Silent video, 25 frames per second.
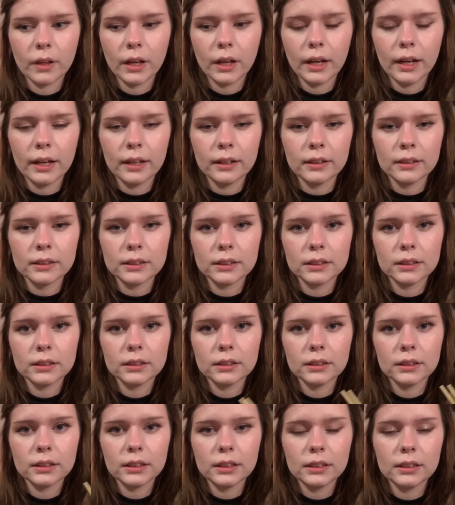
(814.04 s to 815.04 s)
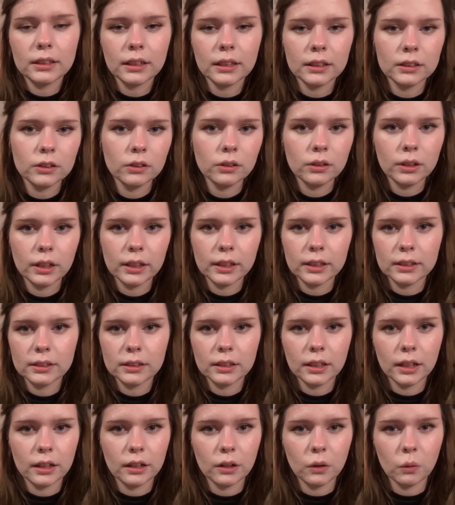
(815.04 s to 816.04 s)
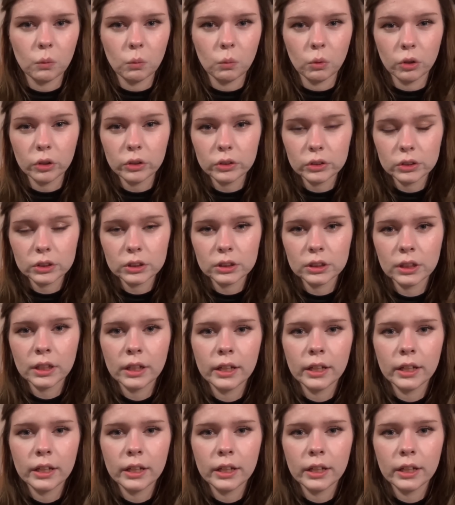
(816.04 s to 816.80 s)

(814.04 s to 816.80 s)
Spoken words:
And it does look like it's getting worse.